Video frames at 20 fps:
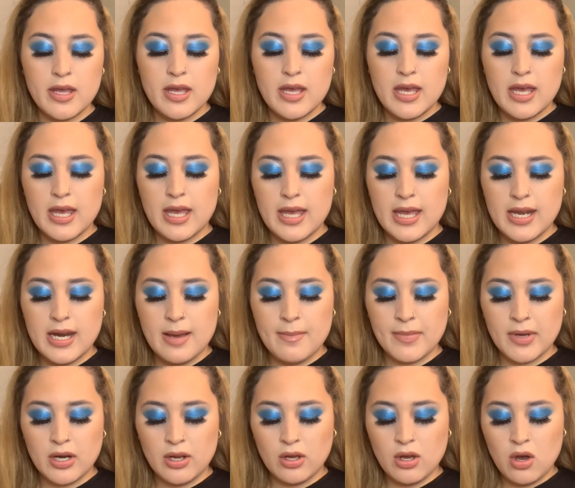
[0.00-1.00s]
and I'm
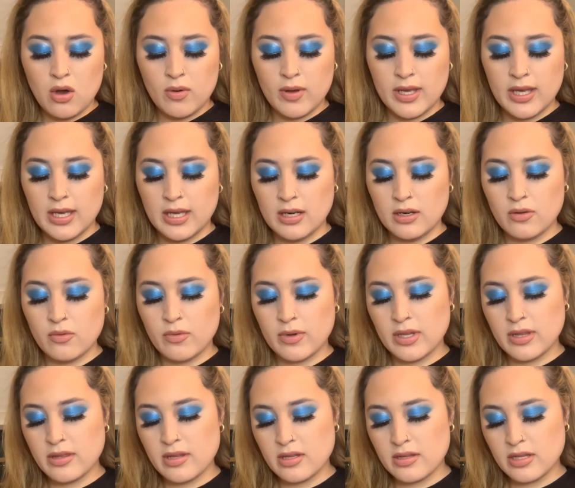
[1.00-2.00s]
gonna go in
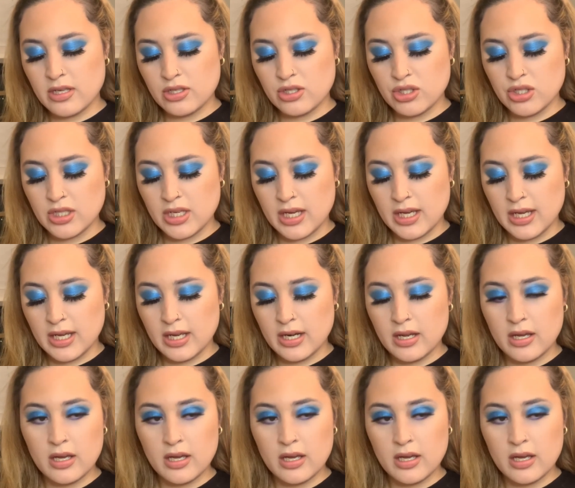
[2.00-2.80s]
with the shade,